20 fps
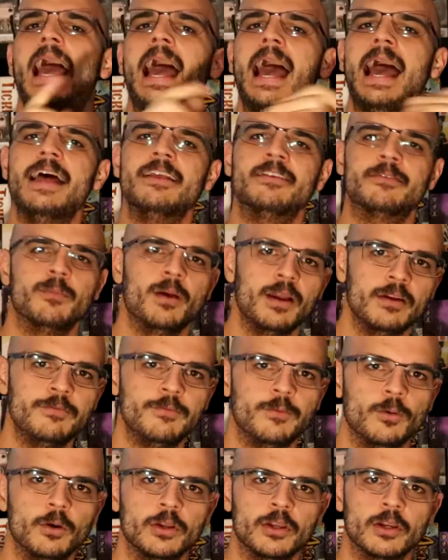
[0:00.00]
As my
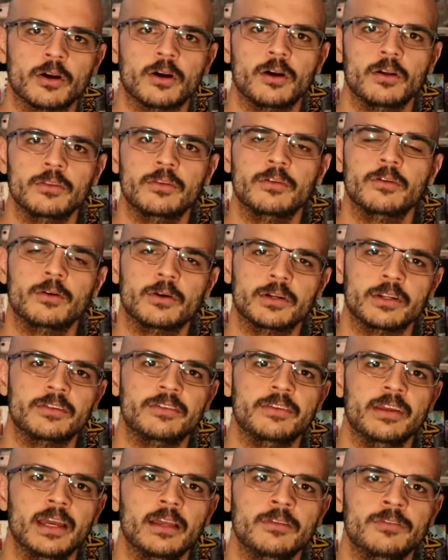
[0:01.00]
4-year-old daughter
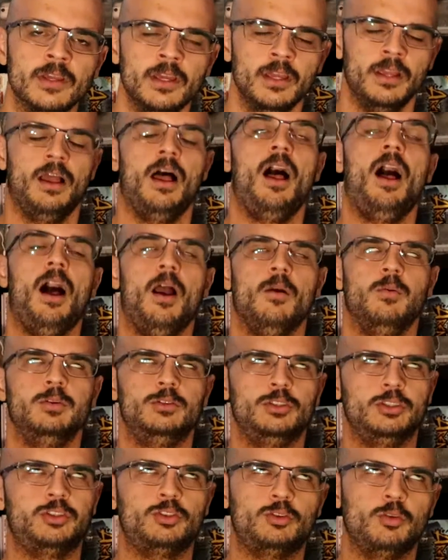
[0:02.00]
says, I will
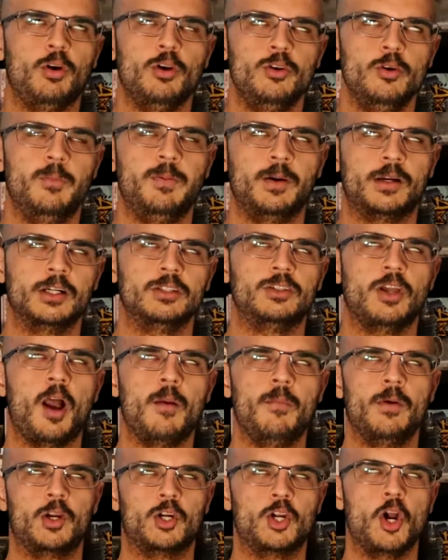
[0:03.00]
destroy you because
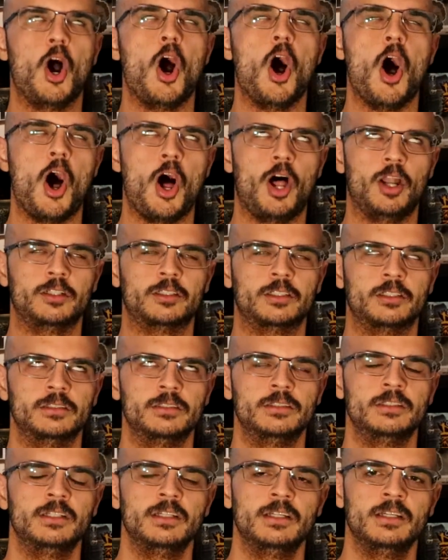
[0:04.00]
I'm a god.
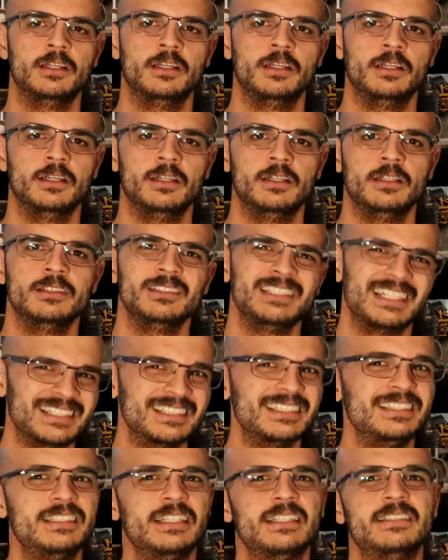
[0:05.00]
She
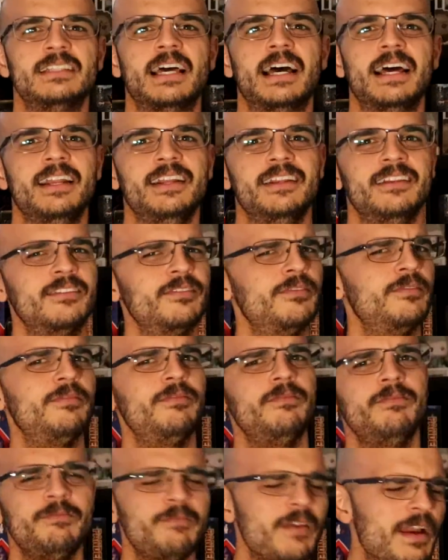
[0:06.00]
actually says that. It's
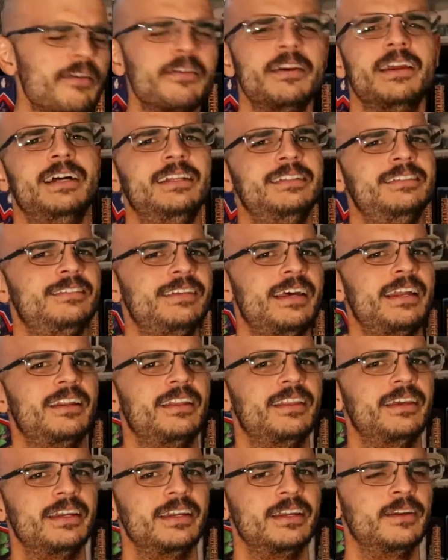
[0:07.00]
very
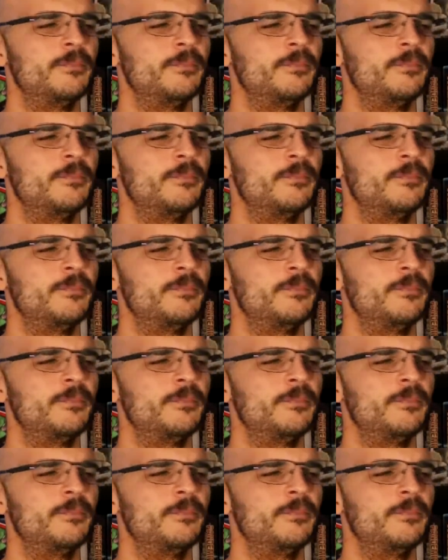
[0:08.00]
unsettling.